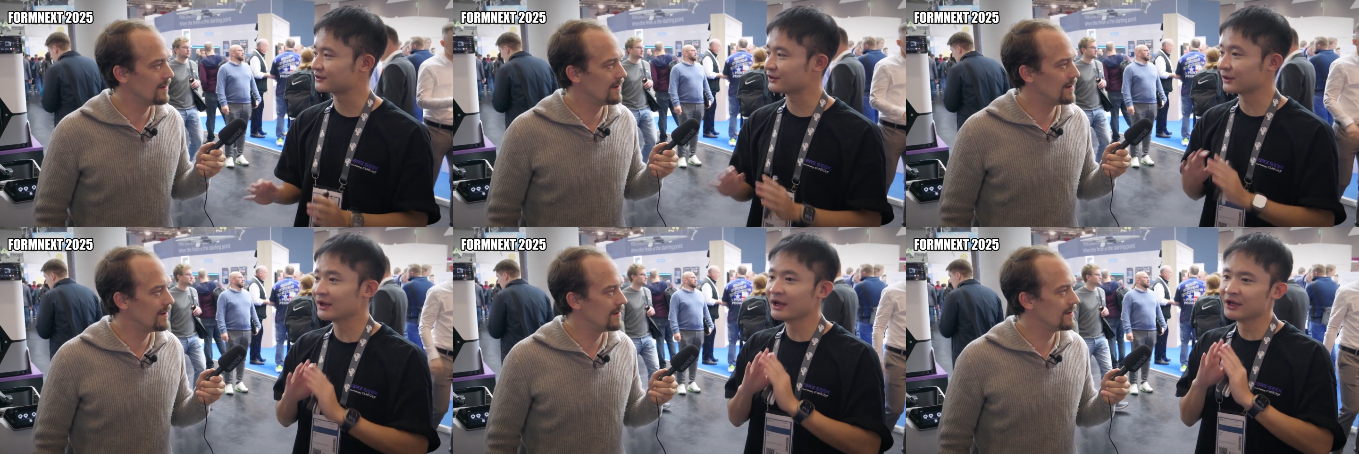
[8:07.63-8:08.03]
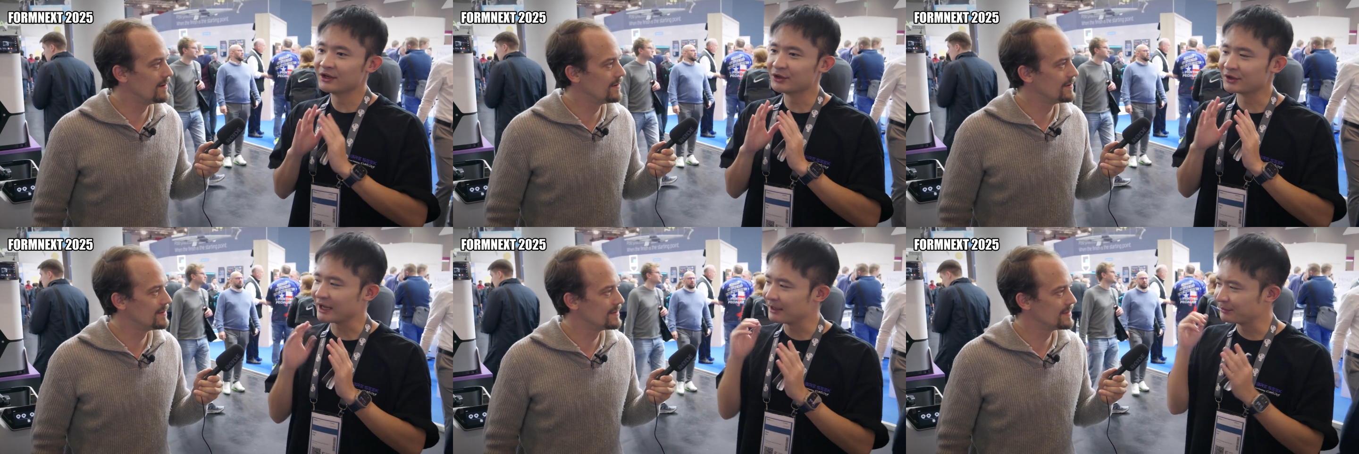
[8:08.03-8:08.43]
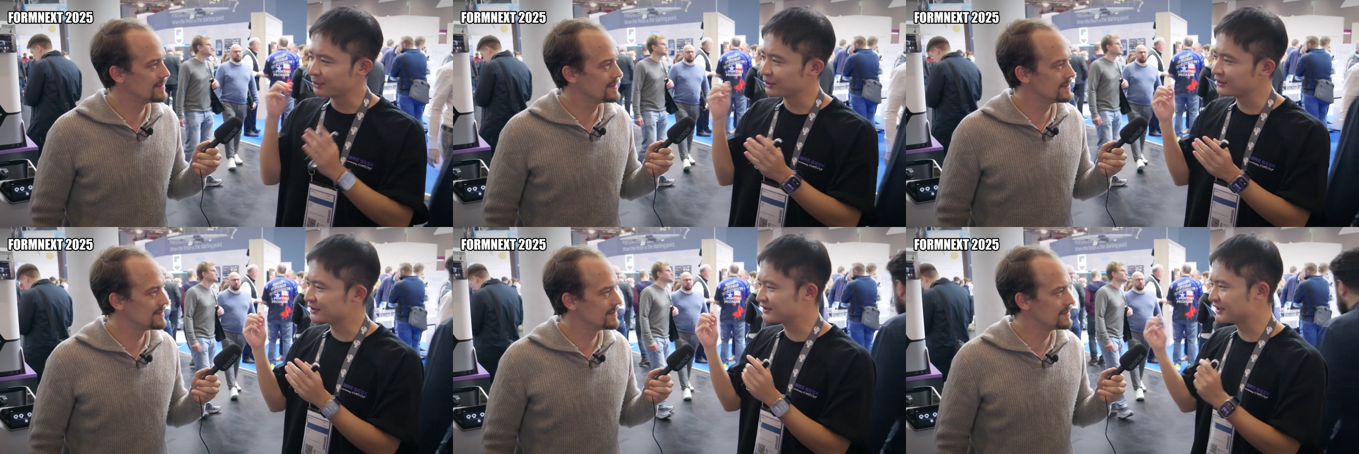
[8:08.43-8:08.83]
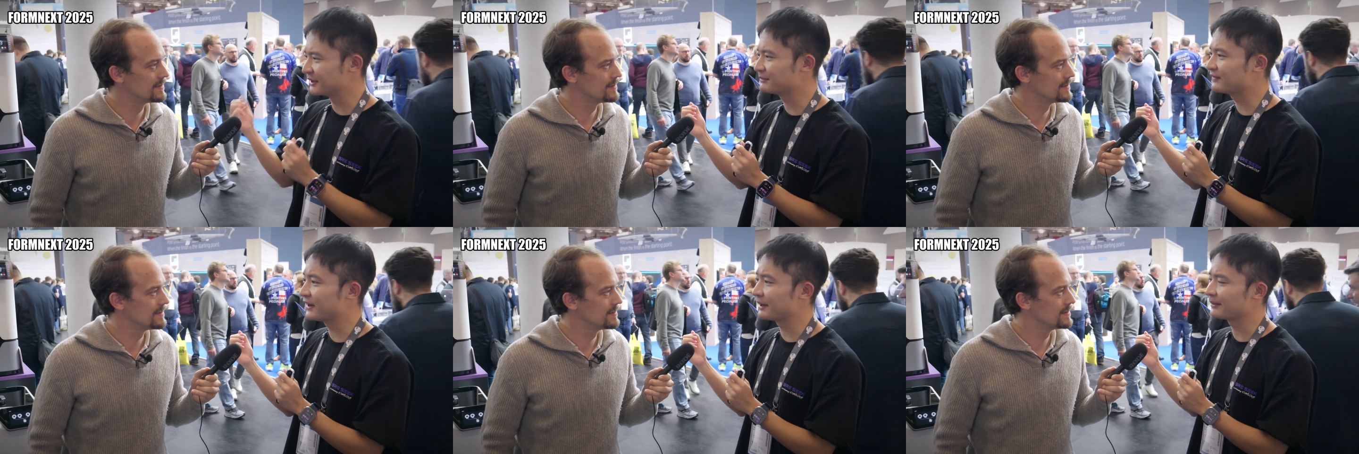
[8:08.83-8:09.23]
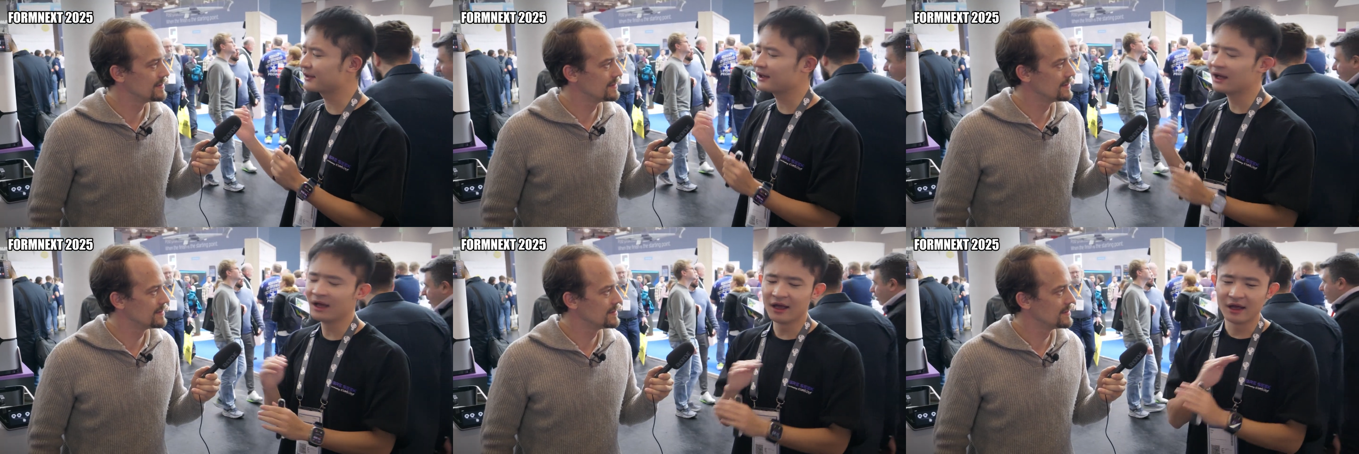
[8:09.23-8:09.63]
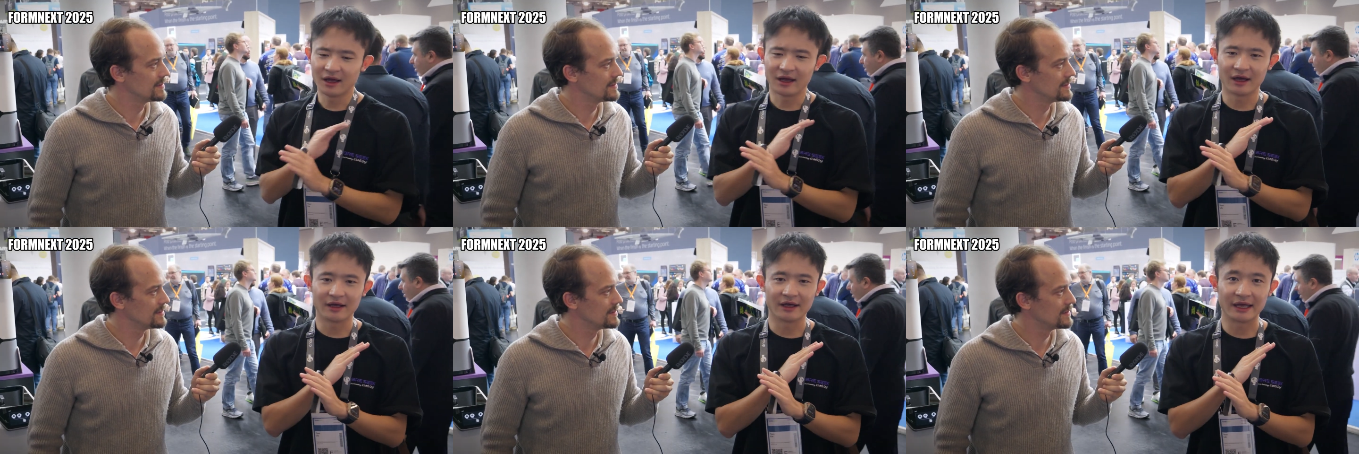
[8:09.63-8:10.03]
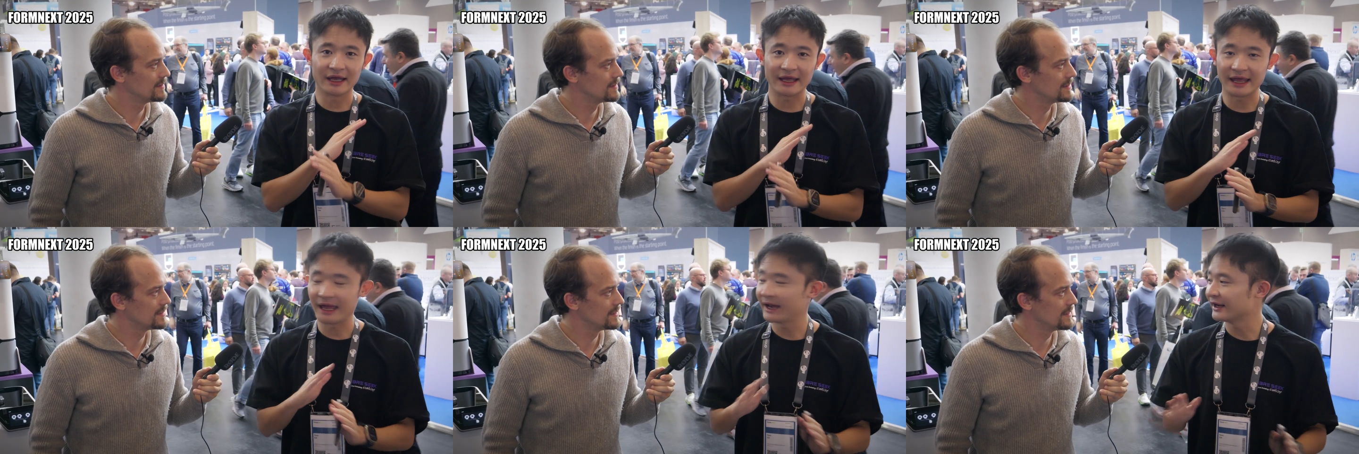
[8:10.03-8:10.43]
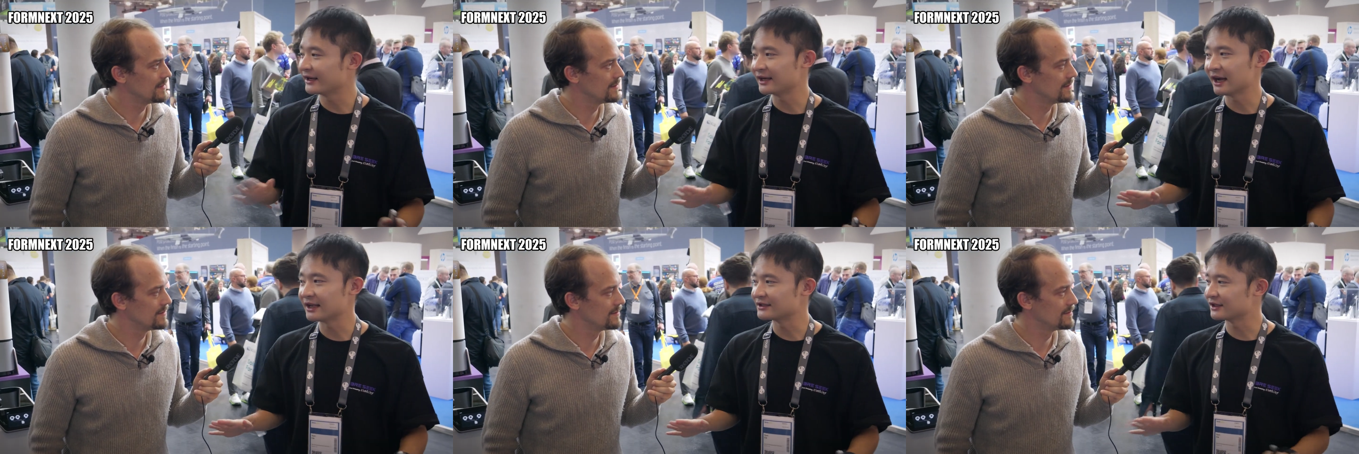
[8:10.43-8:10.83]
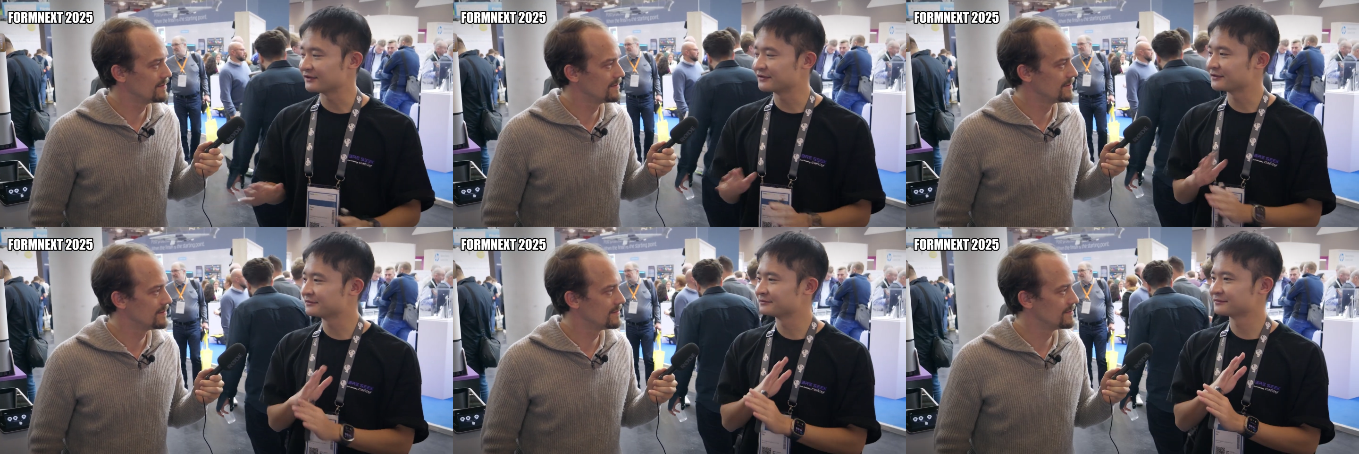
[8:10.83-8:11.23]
Speaker 1: So you can put the same fiber on any kinds of